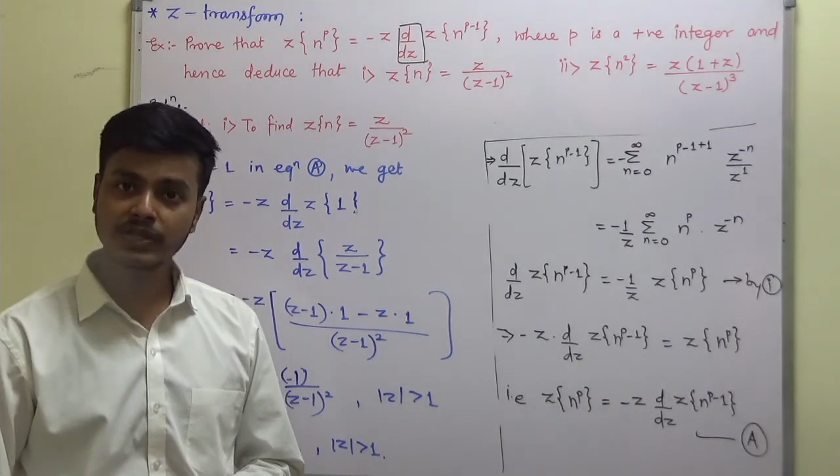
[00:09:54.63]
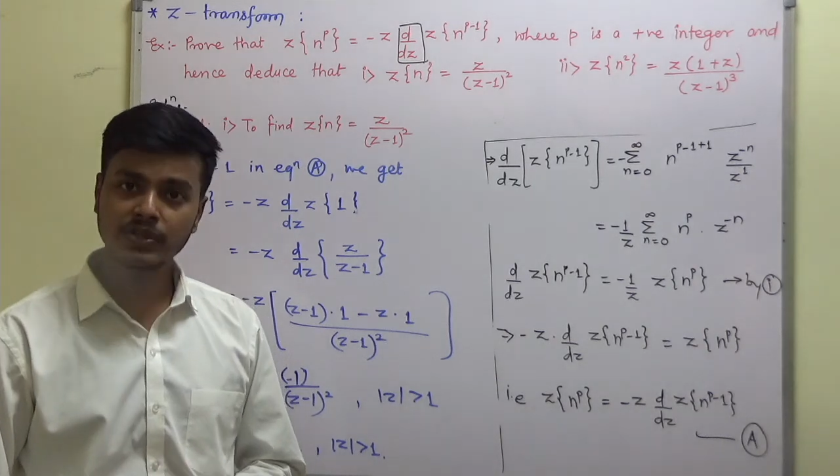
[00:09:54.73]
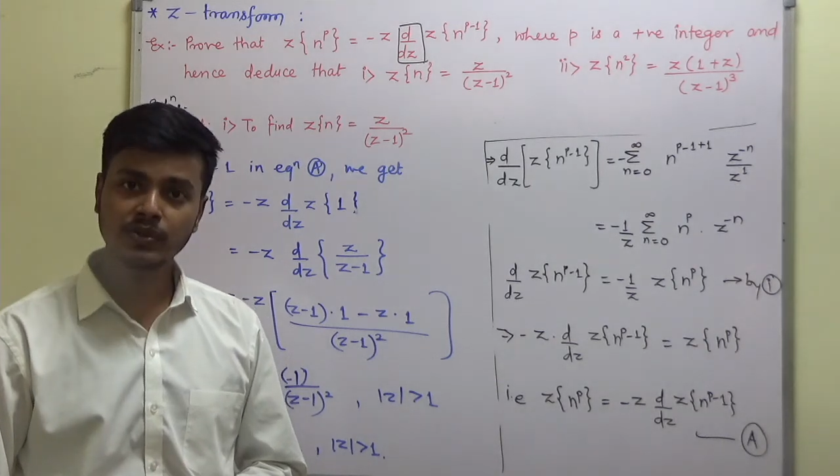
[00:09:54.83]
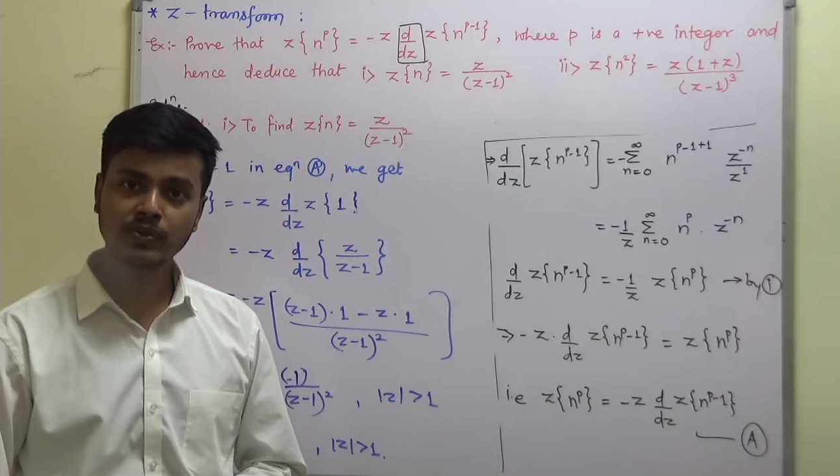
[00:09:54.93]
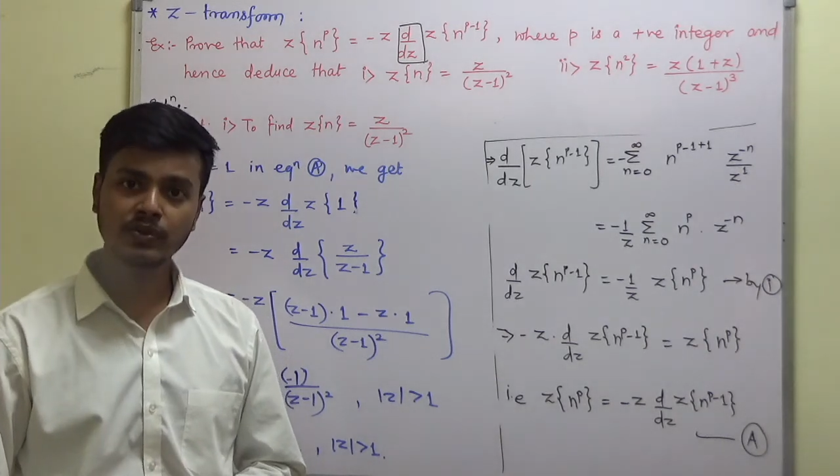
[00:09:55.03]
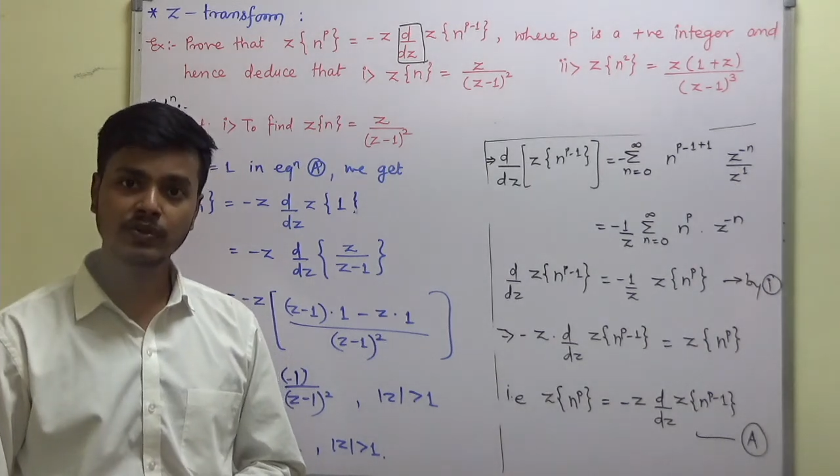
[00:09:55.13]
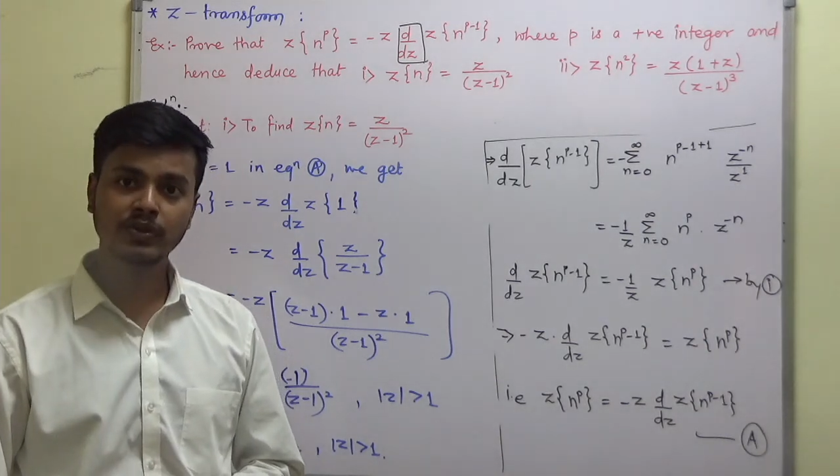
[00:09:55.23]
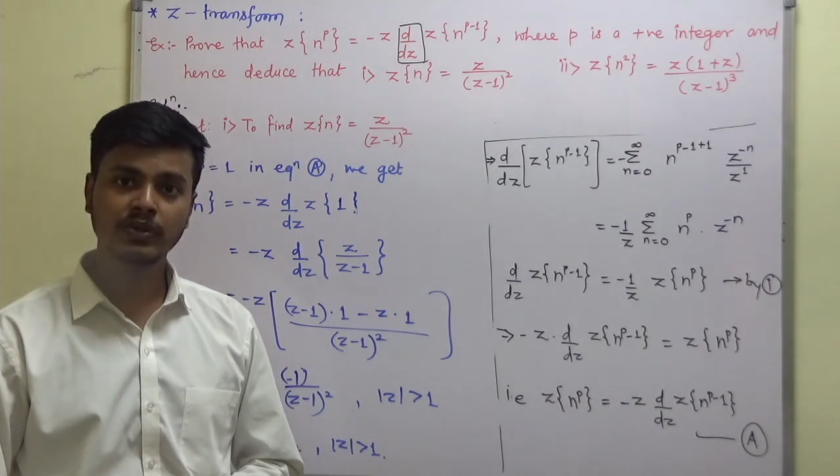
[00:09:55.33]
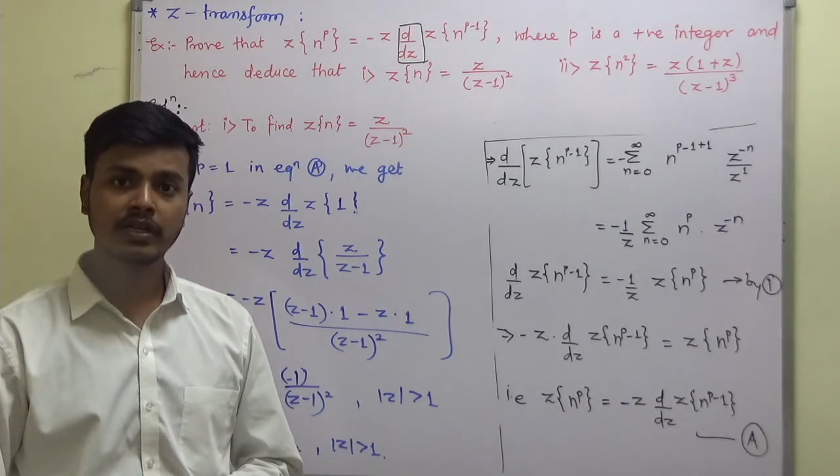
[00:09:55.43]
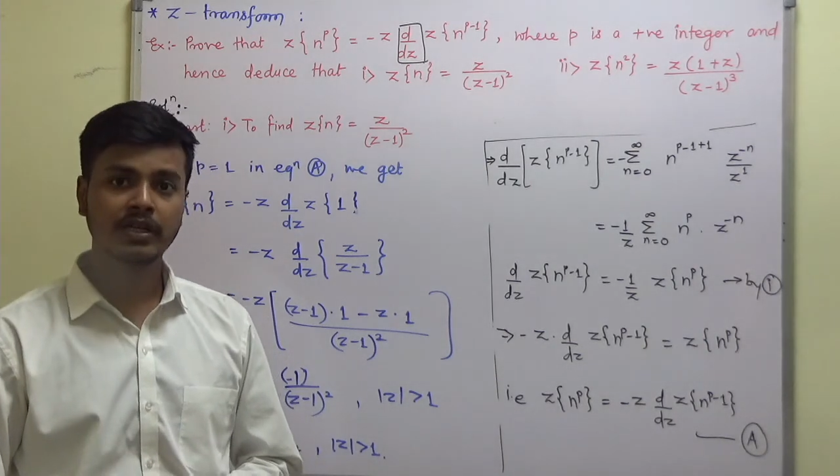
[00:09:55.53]
you,
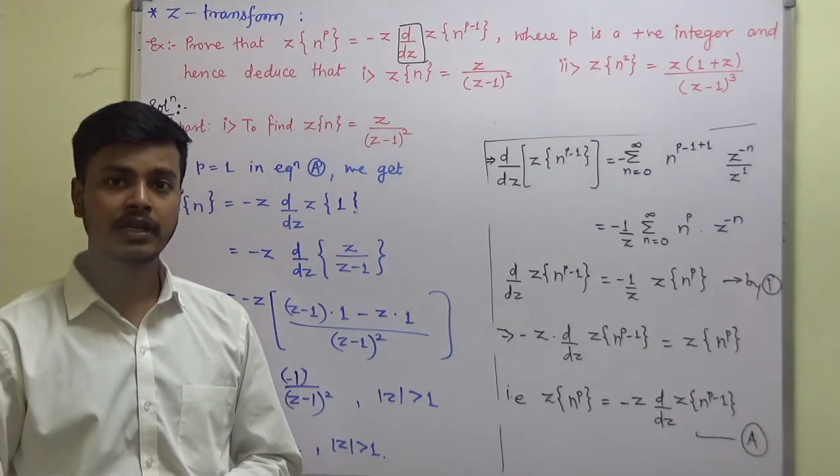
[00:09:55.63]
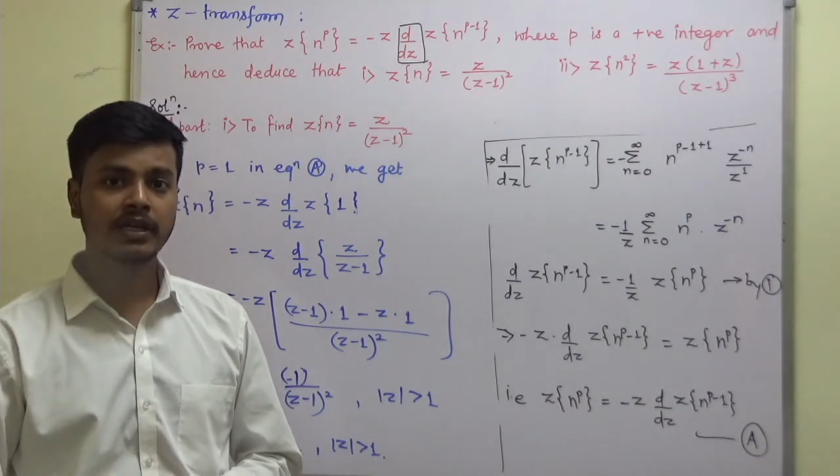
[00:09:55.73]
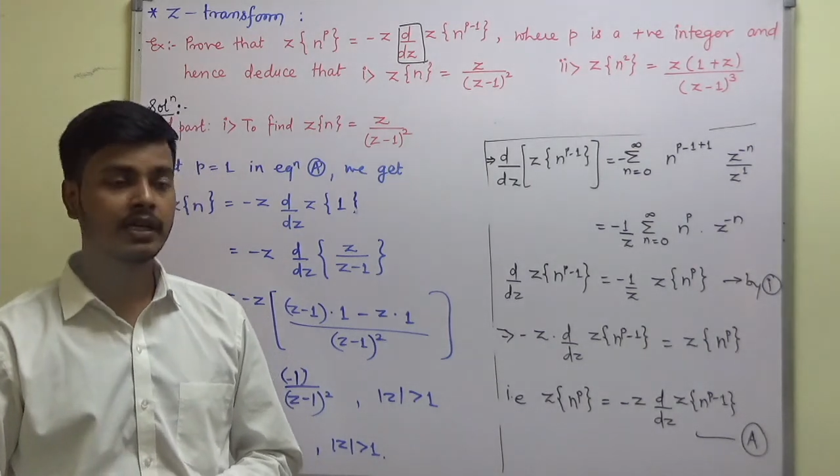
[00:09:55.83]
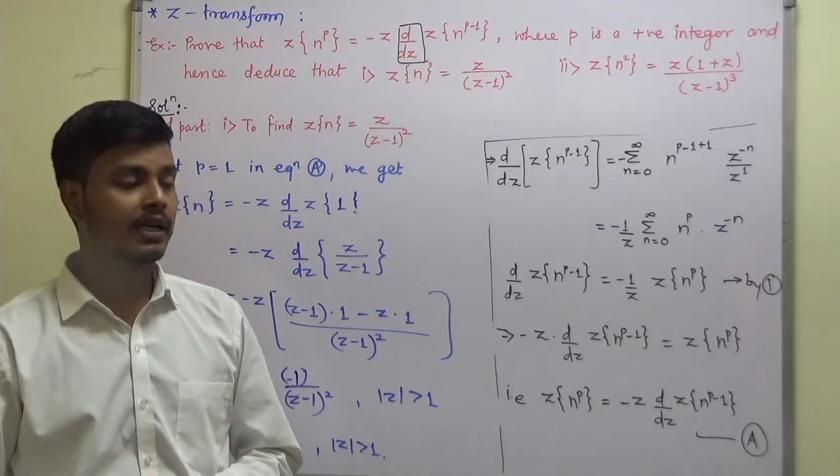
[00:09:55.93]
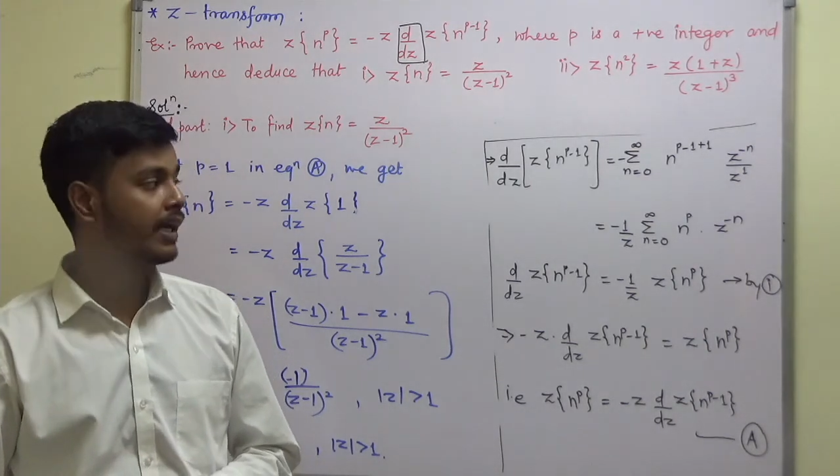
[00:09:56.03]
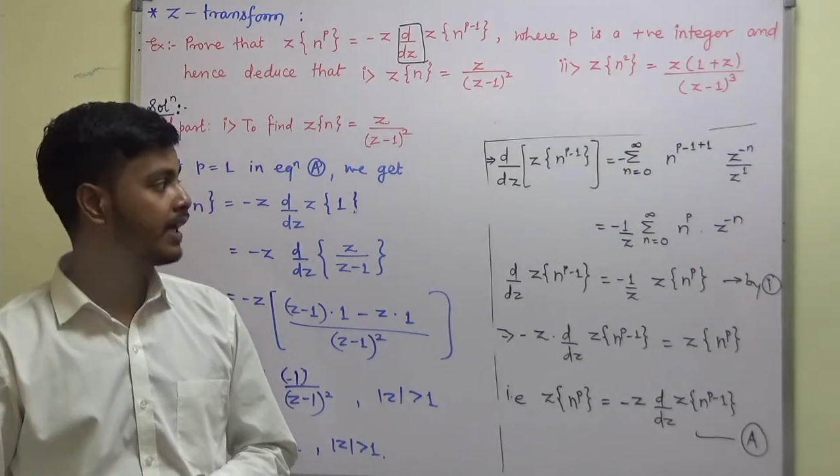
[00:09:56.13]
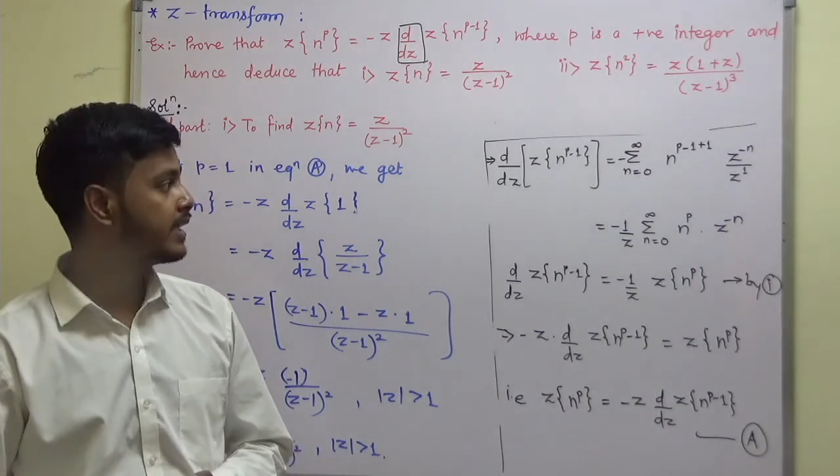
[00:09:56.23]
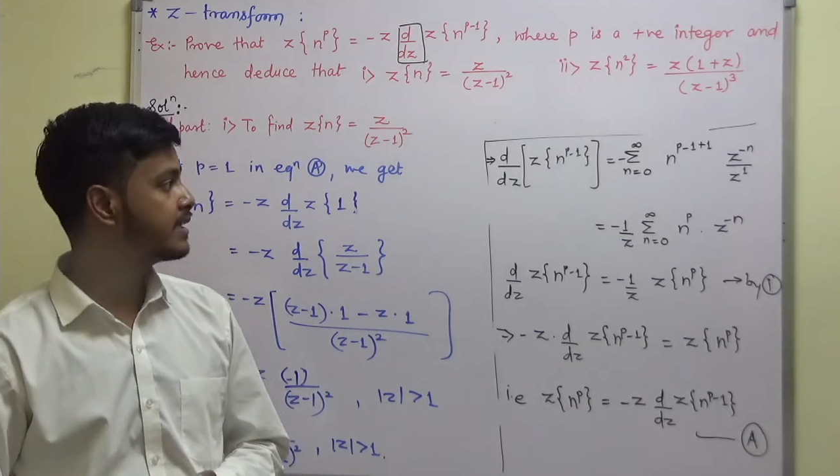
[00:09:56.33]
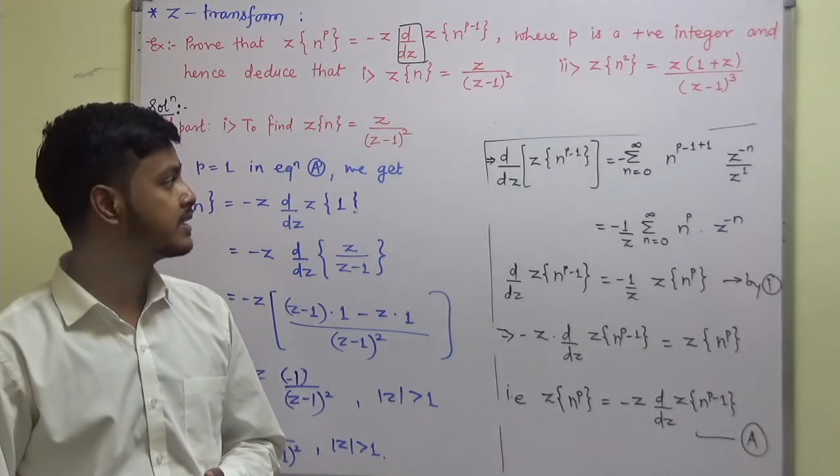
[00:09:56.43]
and